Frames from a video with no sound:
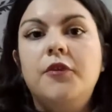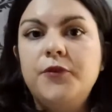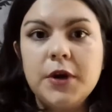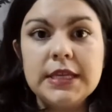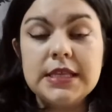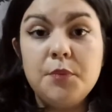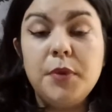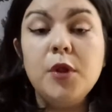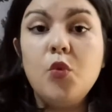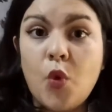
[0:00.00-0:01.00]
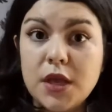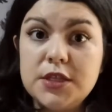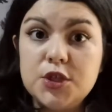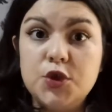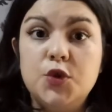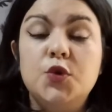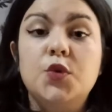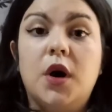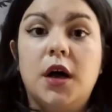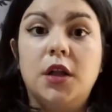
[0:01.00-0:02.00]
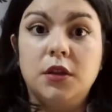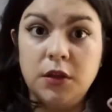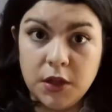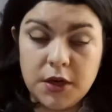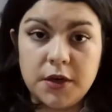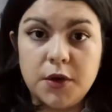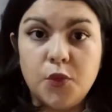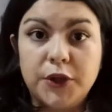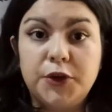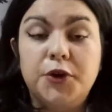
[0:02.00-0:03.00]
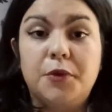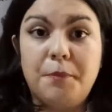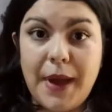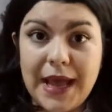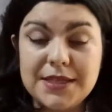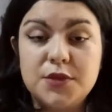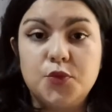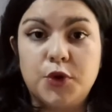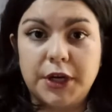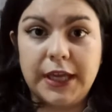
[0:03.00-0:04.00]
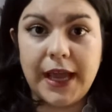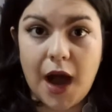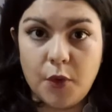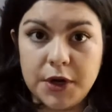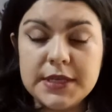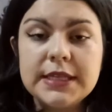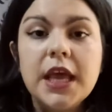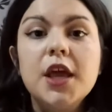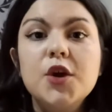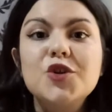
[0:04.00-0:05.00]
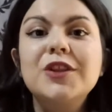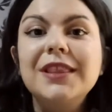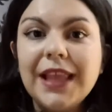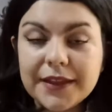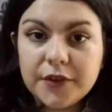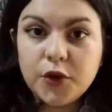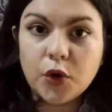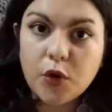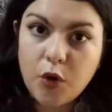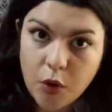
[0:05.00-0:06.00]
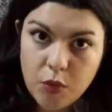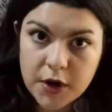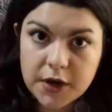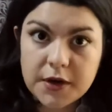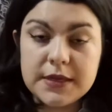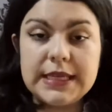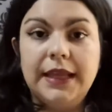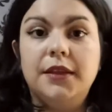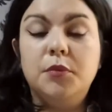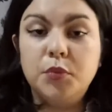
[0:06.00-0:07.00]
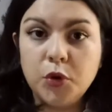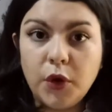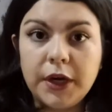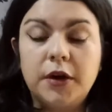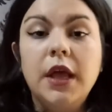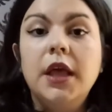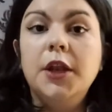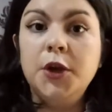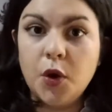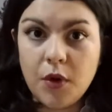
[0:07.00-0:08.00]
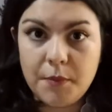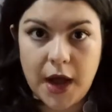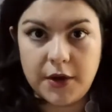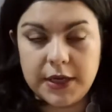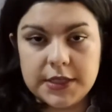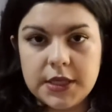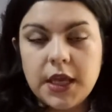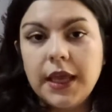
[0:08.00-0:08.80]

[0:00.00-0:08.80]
For example, once you learn what are your best working hours, you should let your coworkers and employer know about it.